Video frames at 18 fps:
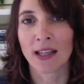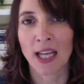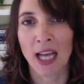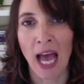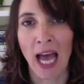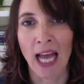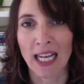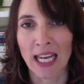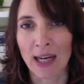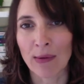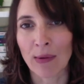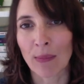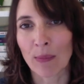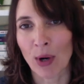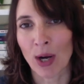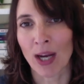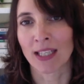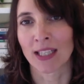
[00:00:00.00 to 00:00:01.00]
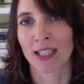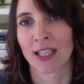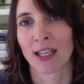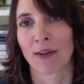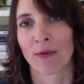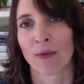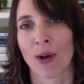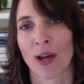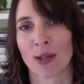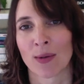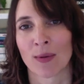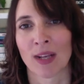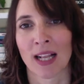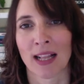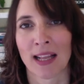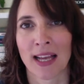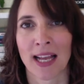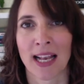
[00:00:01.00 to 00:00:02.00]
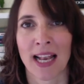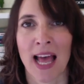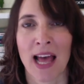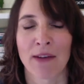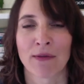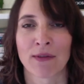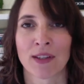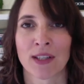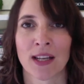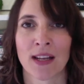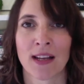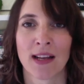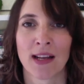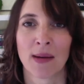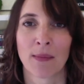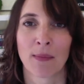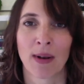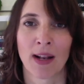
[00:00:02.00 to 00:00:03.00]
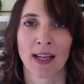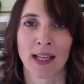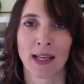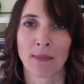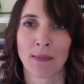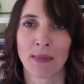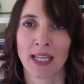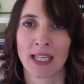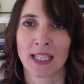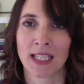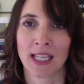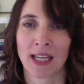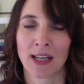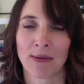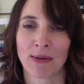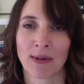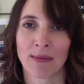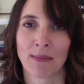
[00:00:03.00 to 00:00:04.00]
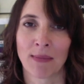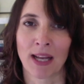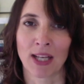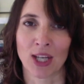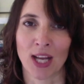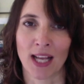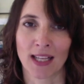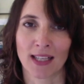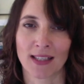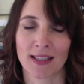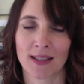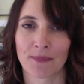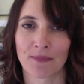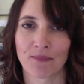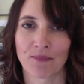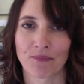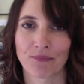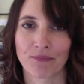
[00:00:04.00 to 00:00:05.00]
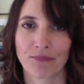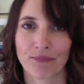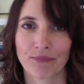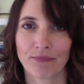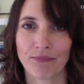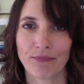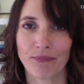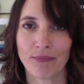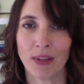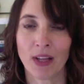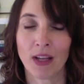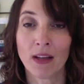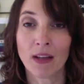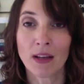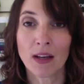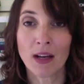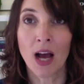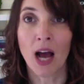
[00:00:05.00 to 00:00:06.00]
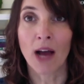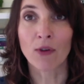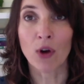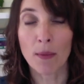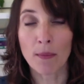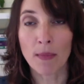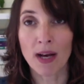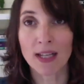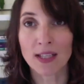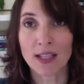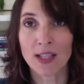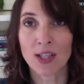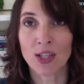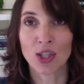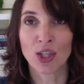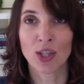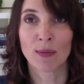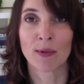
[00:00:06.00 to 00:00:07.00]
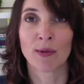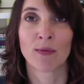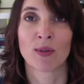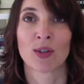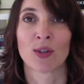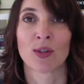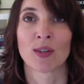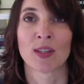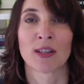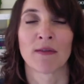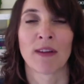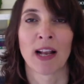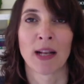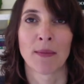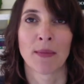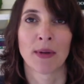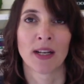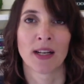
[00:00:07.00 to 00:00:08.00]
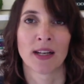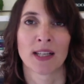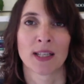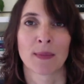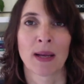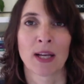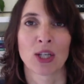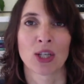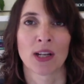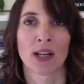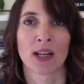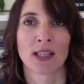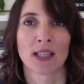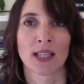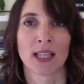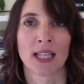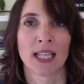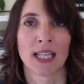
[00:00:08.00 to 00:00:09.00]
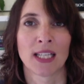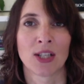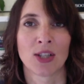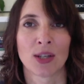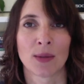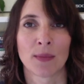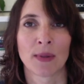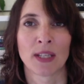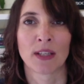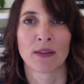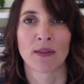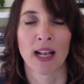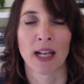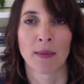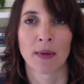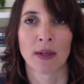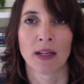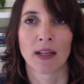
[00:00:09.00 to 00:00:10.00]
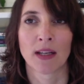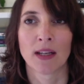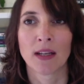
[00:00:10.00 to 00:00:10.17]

And here in Brighton, I've worked with Clear Left, Plugin Media and Magix. I've got a Masters in Human Resource Development and I specialised in Leadership and Development.